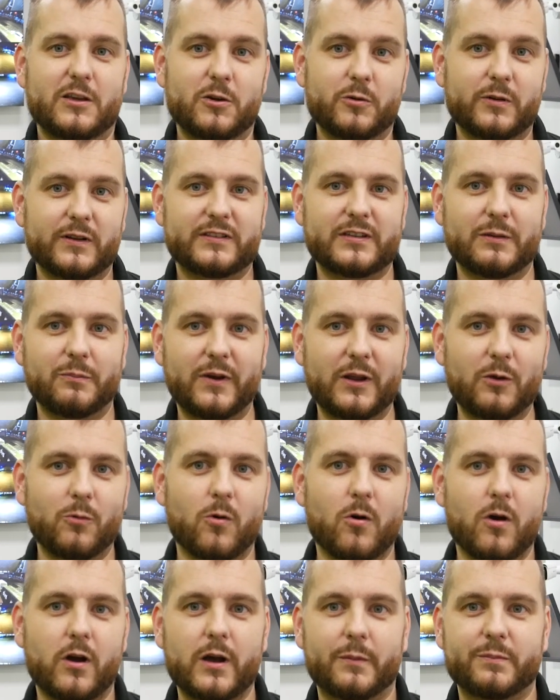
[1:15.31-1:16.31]
You can simply
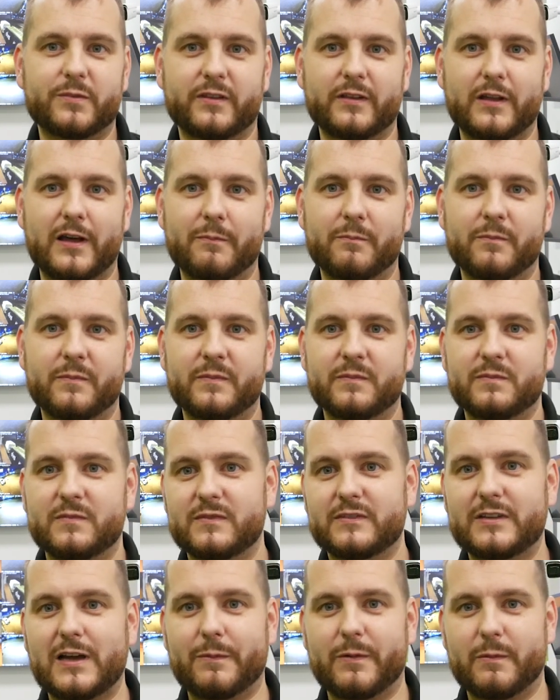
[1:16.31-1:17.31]
walk up to them,
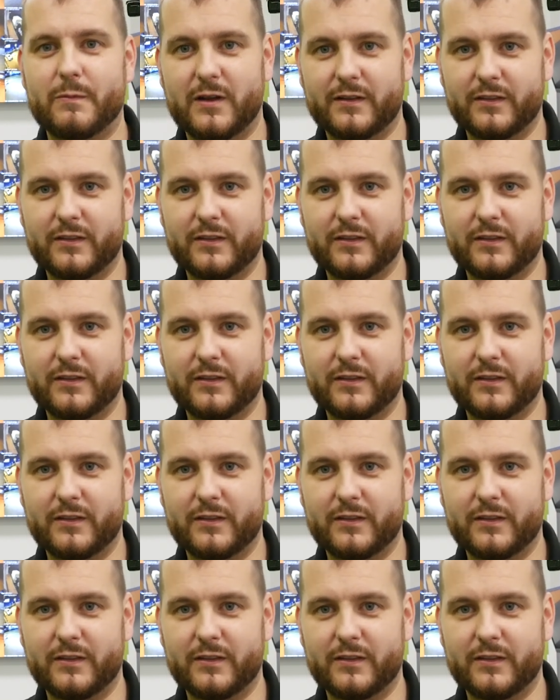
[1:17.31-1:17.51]
tap them